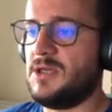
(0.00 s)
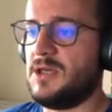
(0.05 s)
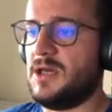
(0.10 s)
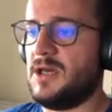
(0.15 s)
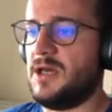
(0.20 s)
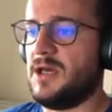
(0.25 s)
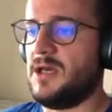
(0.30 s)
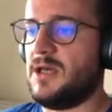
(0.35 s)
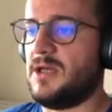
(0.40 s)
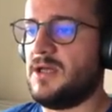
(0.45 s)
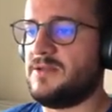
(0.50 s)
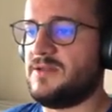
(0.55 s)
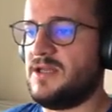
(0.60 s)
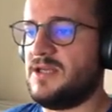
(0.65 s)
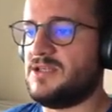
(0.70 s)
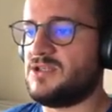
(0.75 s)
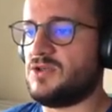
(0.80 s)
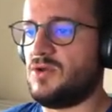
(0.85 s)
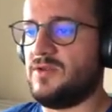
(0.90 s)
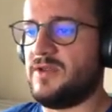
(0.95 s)
uh, and there
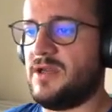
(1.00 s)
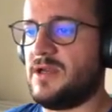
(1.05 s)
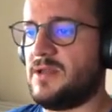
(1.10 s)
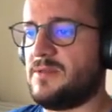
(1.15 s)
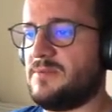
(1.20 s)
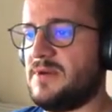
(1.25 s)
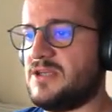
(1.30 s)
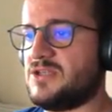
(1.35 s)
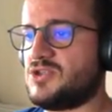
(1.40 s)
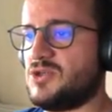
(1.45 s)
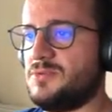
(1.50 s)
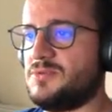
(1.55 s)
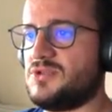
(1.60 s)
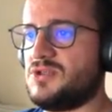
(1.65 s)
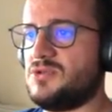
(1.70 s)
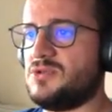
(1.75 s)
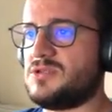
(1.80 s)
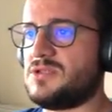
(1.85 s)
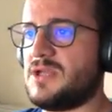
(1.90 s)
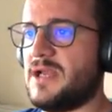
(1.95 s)
is other advanced
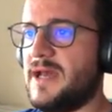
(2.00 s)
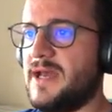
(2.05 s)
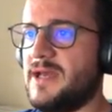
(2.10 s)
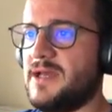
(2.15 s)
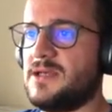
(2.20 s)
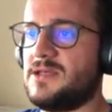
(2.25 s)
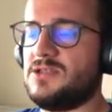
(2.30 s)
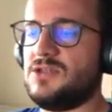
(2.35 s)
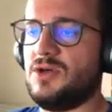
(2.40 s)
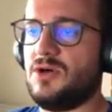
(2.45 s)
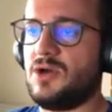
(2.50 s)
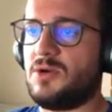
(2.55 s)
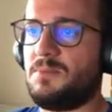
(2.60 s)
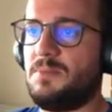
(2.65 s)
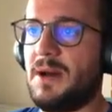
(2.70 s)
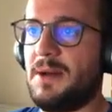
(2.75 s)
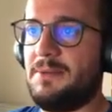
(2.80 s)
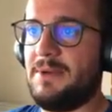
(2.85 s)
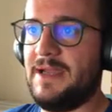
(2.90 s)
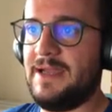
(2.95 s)
options like your
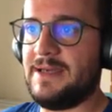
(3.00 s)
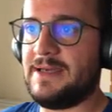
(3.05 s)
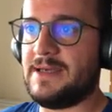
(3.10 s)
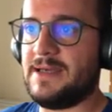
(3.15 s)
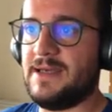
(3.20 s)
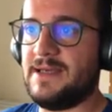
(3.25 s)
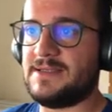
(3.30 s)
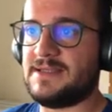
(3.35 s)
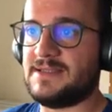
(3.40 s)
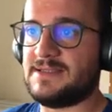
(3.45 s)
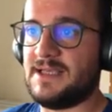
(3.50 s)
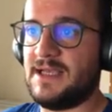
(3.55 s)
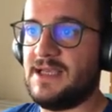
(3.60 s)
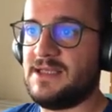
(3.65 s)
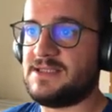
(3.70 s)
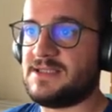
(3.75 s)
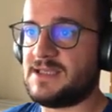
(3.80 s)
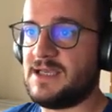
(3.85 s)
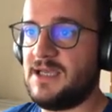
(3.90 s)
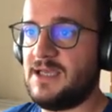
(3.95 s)
public
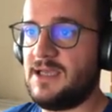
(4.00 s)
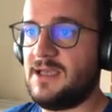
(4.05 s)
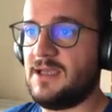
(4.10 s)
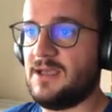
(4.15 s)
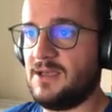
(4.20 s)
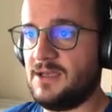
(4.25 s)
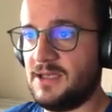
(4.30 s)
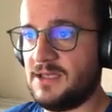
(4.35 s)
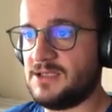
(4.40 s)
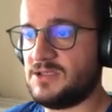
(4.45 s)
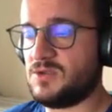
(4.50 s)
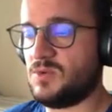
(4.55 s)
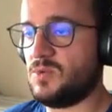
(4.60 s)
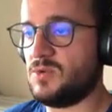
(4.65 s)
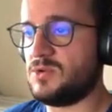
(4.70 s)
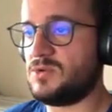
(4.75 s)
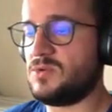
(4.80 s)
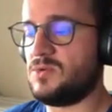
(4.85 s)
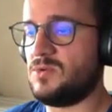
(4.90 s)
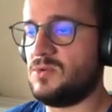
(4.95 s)
SSH key in case you
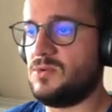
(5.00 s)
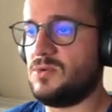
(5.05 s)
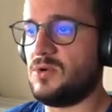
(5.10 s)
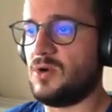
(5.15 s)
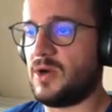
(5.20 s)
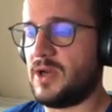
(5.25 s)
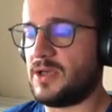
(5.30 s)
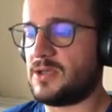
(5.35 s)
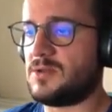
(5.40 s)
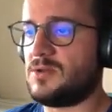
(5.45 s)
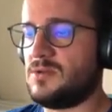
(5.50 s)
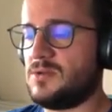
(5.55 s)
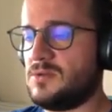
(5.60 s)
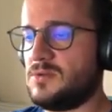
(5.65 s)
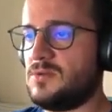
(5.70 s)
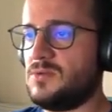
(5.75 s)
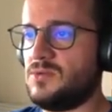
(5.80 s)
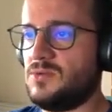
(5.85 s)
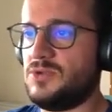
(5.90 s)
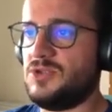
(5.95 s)
want to connect
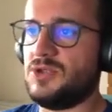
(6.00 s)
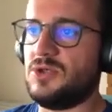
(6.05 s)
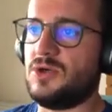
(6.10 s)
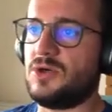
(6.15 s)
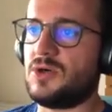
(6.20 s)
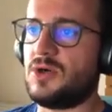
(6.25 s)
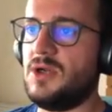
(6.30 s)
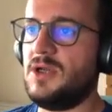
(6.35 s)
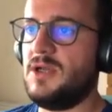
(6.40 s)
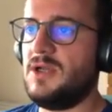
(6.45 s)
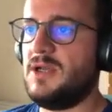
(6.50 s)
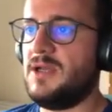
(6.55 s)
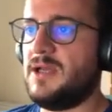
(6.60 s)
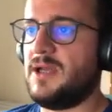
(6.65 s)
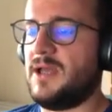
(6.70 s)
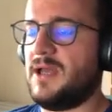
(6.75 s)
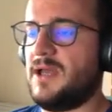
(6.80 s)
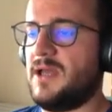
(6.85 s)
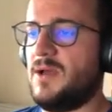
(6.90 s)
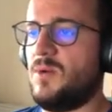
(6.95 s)
to your
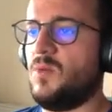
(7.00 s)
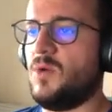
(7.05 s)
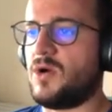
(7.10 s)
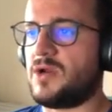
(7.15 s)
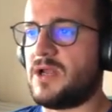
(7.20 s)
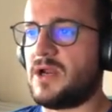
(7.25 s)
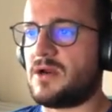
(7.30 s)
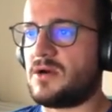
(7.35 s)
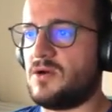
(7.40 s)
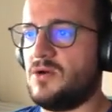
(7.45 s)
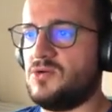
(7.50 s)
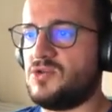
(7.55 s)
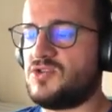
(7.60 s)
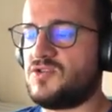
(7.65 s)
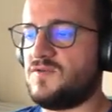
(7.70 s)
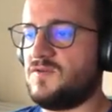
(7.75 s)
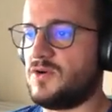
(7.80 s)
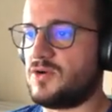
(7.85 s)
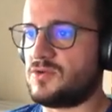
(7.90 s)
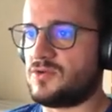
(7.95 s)
uh, worker nodes
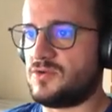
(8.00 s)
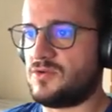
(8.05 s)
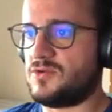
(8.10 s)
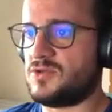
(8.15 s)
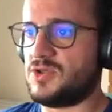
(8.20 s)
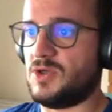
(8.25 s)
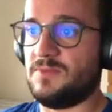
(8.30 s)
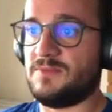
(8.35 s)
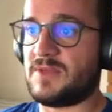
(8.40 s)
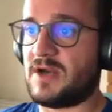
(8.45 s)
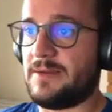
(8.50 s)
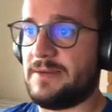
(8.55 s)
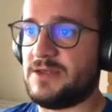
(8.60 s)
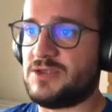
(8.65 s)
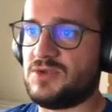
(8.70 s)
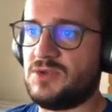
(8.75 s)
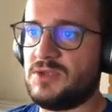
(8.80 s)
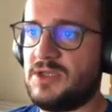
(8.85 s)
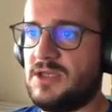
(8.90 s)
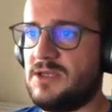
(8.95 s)
for some
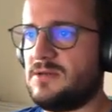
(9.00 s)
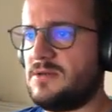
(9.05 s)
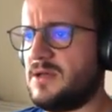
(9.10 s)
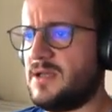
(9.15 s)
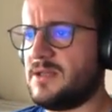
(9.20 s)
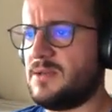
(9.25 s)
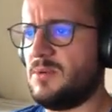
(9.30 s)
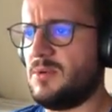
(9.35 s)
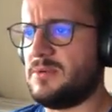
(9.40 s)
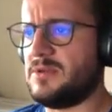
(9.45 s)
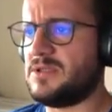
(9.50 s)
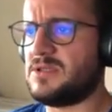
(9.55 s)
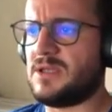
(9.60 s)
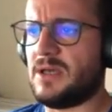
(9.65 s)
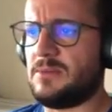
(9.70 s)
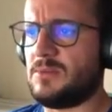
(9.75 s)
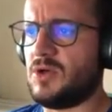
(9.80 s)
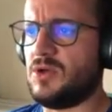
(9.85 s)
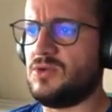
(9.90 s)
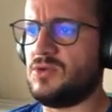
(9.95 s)
troubleshooting. At the moment,
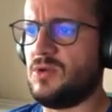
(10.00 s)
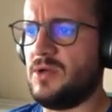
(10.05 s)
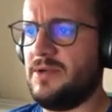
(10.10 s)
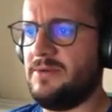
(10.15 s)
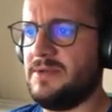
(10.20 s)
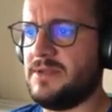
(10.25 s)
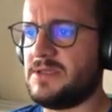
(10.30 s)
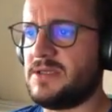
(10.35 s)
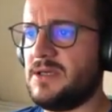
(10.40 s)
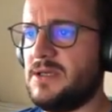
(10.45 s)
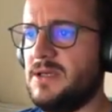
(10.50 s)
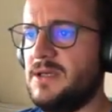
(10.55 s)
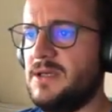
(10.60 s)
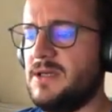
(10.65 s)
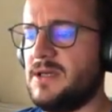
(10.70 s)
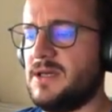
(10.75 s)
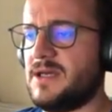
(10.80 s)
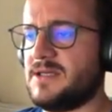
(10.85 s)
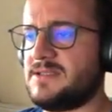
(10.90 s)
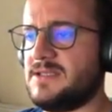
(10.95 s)
I'm going to leave it
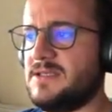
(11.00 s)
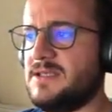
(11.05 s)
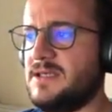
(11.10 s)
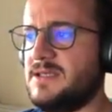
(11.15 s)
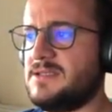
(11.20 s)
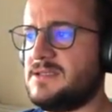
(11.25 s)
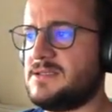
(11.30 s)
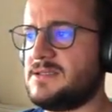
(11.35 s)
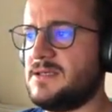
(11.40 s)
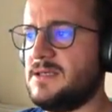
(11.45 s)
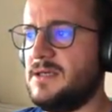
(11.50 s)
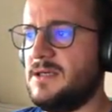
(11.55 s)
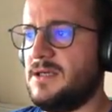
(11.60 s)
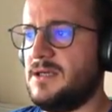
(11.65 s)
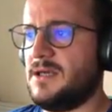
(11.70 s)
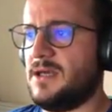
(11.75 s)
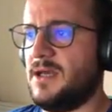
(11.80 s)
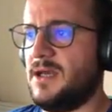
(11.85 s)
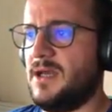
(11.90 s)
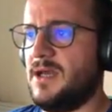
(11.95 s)
as it is.
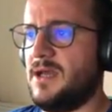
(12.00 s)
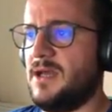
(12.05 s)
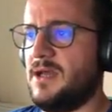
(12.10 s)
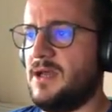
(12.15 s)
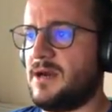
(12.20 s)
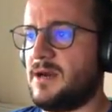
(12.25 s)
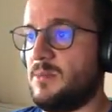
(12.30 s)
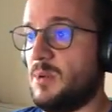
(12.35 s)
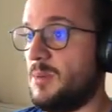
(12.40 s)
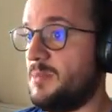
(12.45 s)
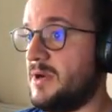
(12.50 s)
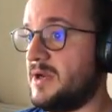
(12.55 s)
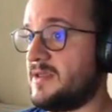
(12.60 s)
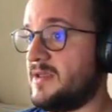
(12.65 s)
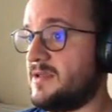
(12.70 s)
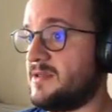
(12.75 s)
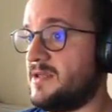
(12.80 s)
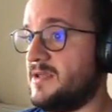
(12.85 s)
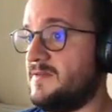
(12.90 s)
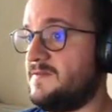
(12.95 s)
Uh, remember
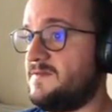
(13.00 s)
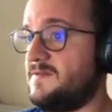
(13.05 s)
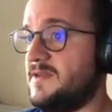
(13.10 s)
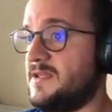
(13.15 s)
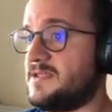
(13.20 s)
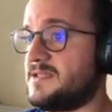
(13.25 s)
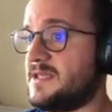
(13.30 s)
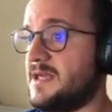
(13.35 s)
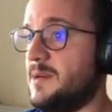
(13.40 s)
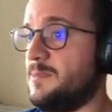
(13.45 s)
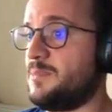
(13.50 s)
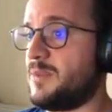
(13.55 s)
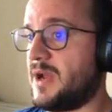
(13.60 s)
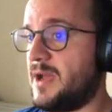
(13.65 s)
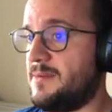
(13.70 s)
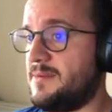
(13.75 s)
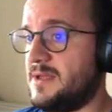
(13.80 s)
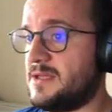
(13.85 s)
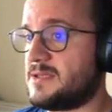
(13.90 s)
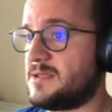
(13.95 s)
that if it's a
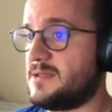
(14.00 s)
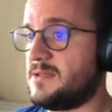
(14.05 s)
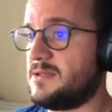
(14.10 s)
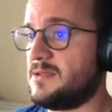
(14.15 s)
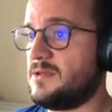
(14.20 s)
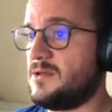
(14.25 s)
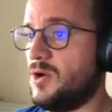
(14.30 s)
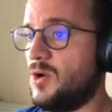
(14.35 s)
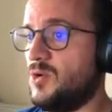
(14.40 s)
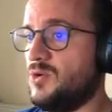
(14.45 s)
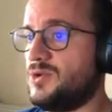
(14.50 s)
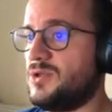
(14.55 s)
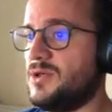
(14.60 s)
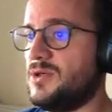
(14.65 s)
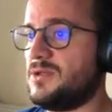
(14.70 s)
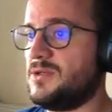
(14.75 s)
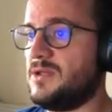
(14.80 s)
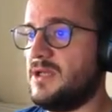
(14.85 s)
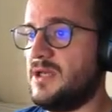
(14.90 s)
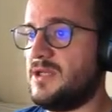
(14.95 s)
private node
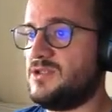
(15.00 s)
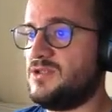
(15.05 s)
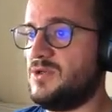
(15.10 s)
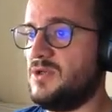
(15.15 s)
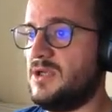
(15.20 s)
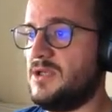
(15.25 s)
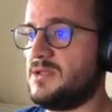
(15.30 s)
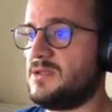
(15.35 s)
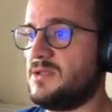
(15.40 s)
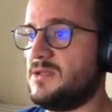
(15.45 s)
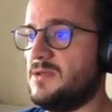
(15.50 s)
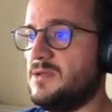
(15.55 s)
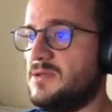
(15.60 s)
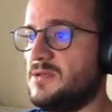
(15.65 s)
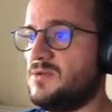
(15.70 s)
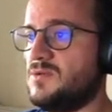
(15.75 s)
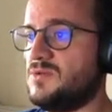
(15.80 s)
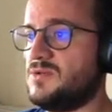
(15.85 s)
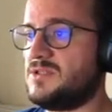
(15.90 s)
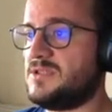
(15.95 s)
then you need uh,
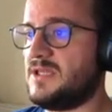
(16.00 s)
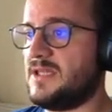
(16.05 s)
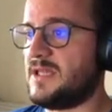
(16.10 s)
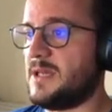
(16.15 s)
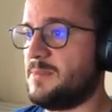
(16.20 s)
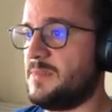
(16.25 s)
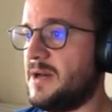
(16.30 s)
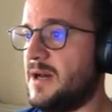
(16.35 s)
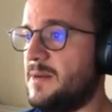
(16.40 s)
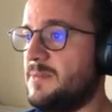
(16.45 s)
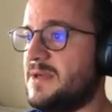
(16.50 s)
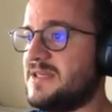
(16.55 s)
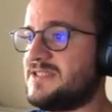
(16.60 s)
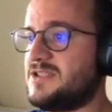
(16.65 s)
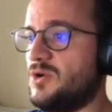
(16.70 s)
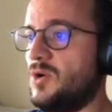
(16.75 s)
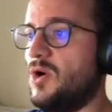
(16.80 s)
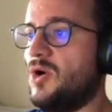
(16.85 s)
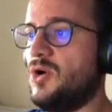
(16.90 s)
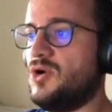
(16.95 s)
to set up a
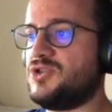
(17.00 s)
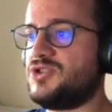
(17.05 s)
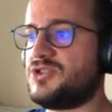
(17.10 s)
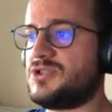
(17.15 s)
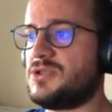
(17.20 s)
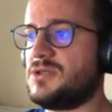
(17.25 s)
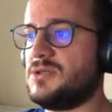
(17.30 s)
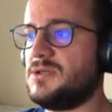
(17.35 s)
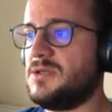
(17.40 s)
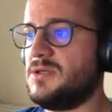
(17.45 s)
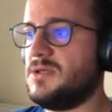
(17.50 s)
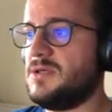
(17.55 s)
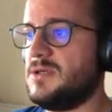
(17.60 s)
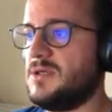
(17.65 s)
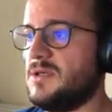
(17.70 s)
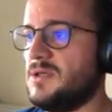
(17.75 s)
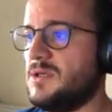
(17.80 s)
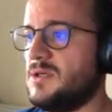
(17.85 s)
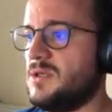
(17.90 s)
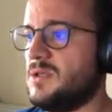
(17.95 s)
Bastion host
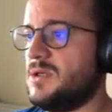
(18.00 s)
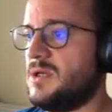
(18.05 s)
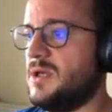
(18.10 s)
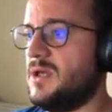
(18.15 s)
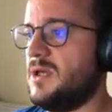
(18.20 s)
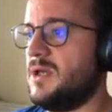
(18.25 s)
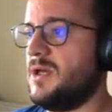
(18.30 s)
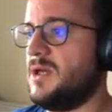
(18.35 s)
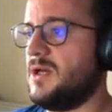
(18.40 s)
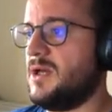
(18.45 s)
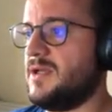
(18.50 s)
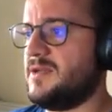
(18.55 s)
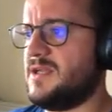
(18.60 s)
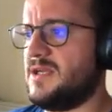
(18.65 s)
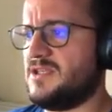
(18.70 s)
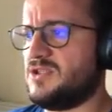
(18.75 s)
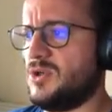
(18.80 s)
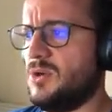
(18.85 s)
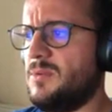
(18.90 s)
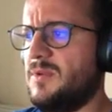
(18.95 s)
uh, and there
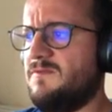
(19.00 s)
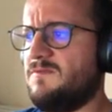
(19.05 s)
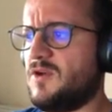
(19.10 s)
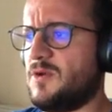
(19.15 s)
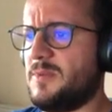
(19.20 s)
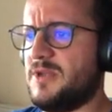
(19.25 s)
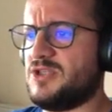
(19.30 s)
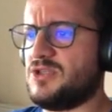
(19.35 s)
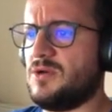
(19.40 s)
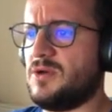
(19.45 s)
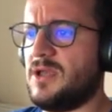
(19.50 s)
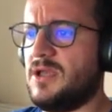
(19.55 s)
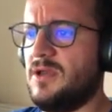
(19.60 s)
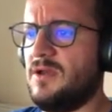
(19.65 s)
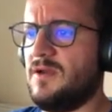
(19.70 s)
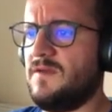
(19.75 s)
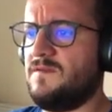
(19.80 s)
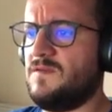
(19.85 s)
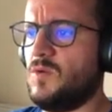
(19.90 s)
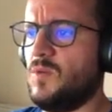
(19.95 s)
is some information
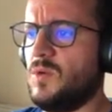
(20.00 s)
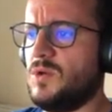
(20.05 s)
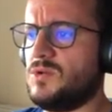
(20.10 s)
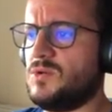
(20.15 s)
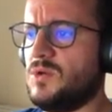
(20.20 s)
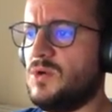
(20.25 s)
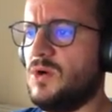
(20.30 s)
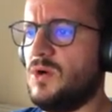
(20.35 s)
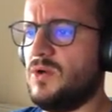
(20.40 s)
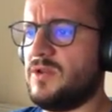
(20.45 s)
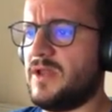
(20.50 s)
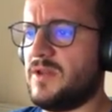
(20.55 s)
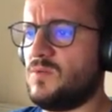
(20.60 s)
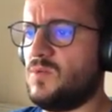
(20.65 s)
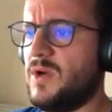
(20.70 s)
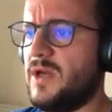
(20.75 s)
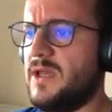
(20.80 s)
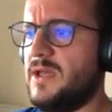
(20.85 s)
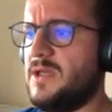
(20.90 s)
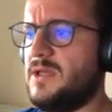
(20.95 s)
here if you want to go that
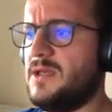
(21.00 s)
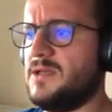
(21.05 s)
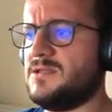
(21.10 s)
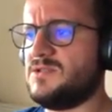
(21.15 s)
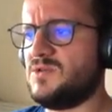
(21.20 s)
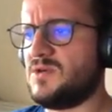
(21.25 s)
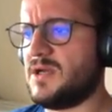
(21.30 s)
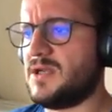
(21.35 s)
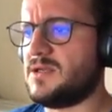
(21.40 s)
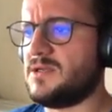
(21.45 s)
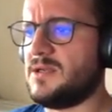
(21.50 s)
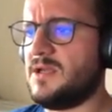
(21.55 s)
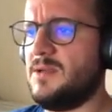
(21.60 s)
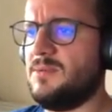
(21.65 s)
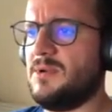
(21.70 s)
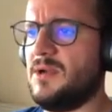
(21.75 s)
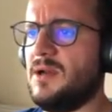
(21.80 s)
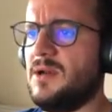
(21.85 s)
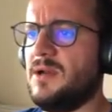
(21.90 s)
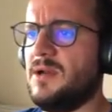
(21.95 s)
way and you can
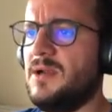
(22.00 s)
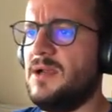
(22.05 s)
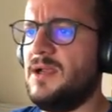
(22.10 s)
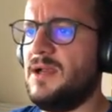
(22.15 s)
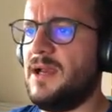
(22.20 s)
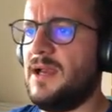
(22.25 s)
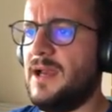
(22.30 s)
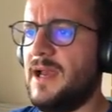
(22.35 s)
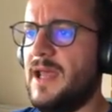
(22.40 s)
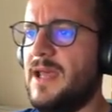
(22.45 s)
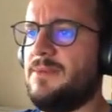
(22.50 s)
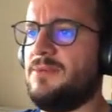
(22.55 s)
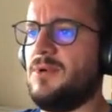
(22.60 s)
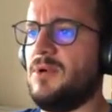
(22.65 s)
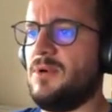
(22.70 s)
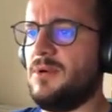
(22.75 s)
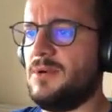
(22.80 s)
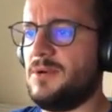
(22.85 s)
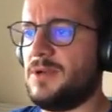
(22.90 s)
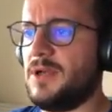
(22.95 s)
even label
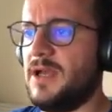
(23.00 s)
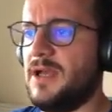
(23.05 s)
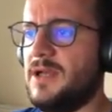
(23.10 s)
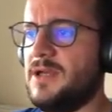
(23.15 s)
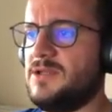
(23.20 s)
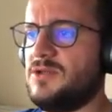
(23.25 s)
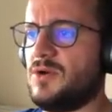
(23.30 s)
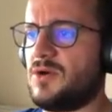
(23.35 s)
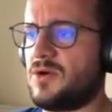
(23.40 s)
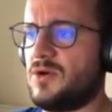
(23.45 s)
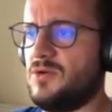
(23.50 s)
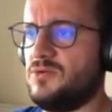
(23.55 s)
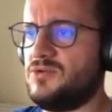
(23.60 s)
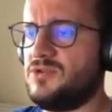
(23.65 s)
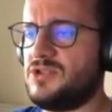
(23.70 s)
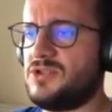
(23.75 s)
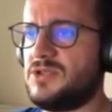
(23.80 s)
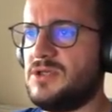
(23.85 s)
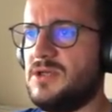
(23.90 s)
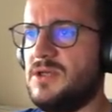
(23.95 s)
uh, your
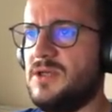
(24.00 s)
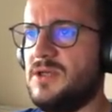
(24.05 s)
nodes.